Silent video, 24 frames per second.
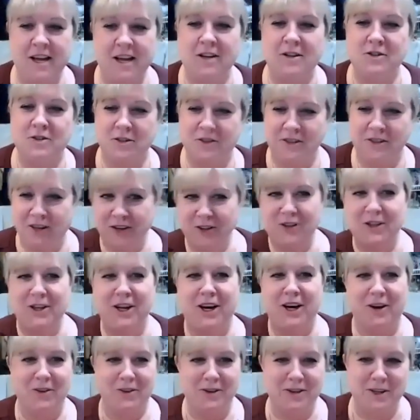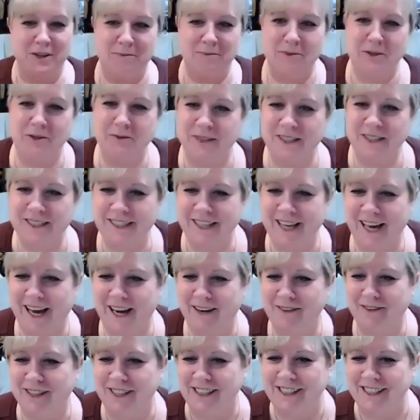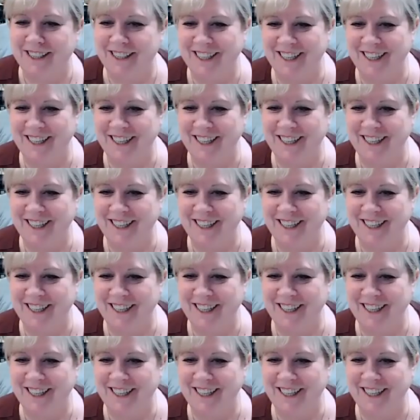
So there you go. You can move into that one.